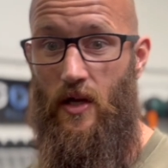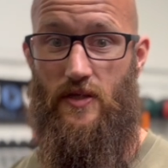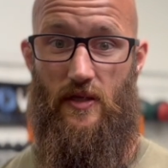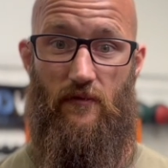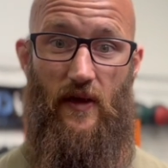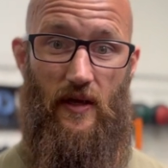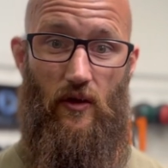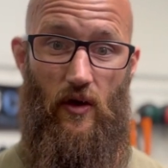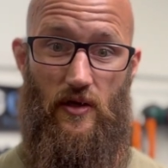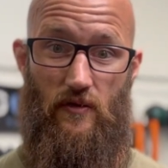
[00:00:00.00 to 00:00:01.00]
to feeling
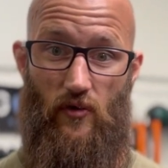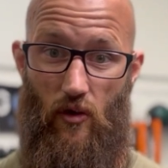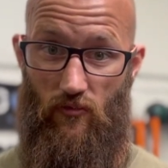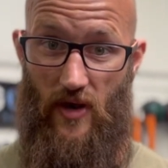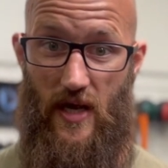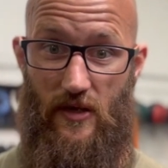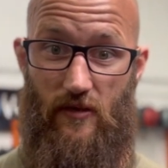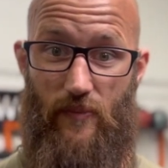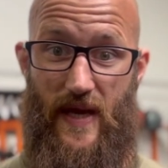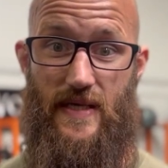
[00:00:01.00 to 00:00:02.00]
like you've got a really
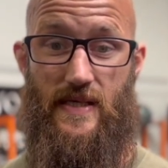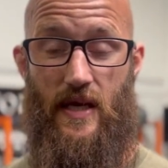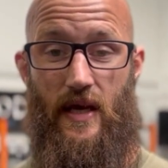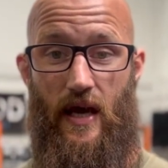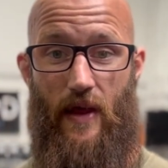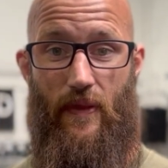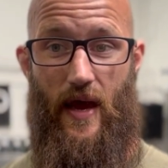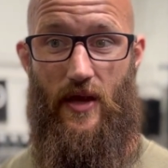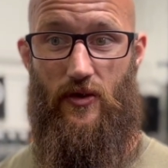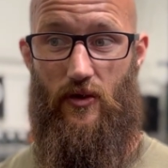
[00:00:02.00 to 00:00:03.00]
good base and
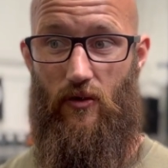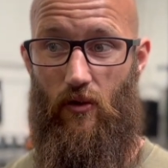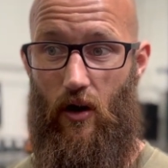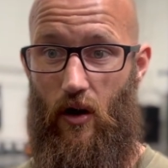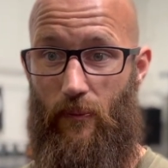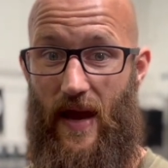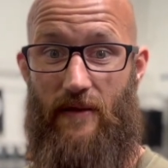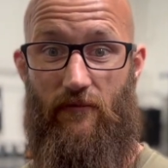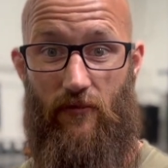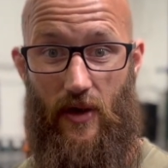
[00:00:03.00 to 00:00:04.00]
that you are
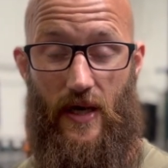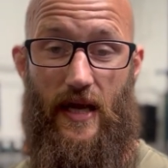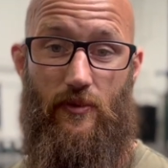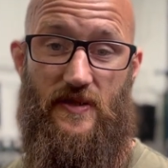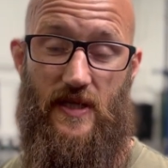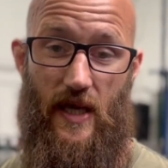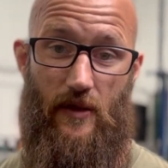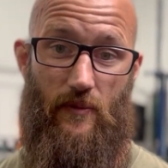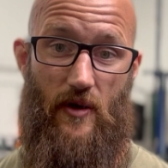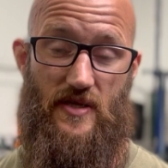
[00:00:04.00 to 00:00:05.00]
pain-free and able to get
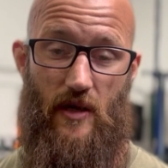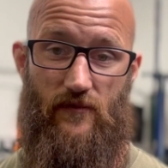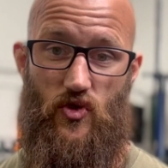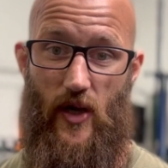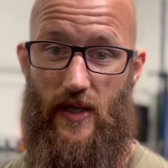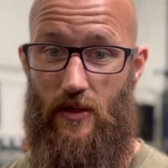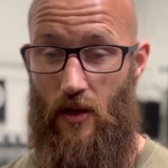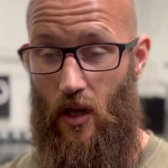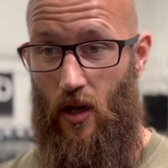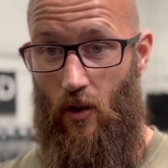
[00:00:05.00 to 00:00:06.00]
the most out of your training,
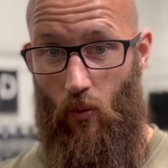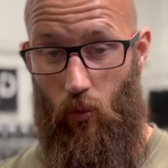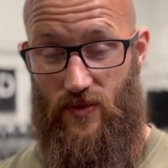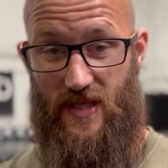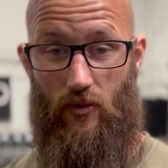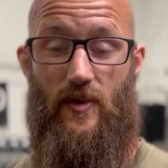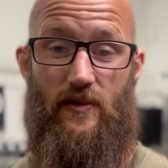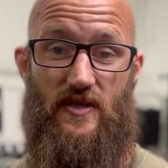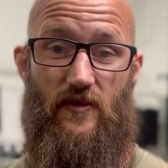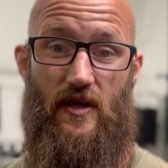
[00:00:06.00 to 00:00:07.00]
stick with me on
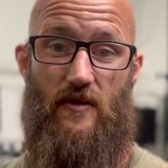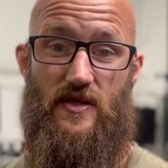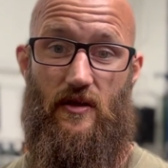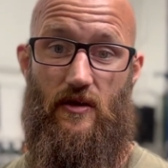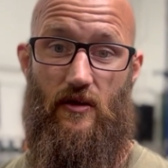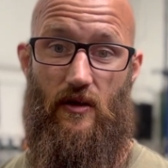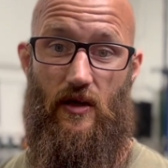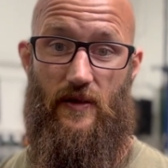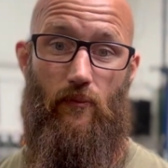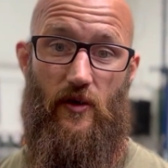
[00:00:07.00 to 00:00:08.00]
this video so that you can
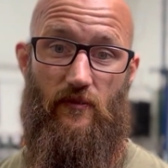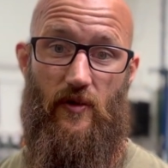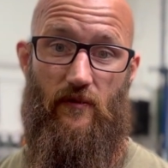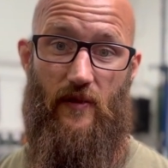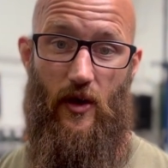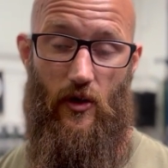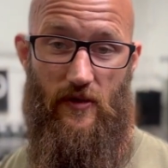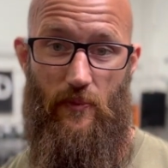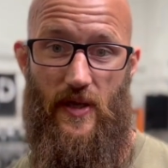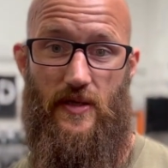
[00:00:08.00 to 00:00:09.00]
learn this movement that
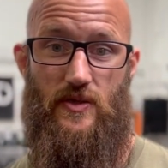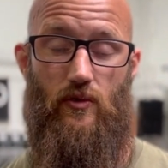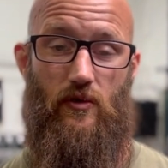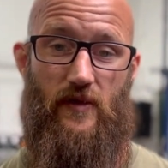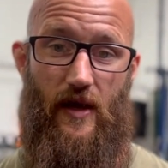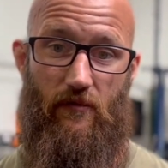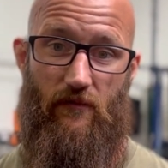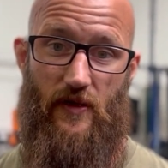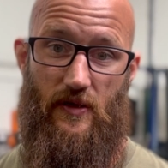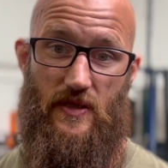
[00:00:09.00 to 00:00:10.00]
underpins all of your health and
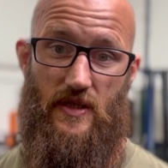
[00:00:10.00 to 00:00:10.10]
fitness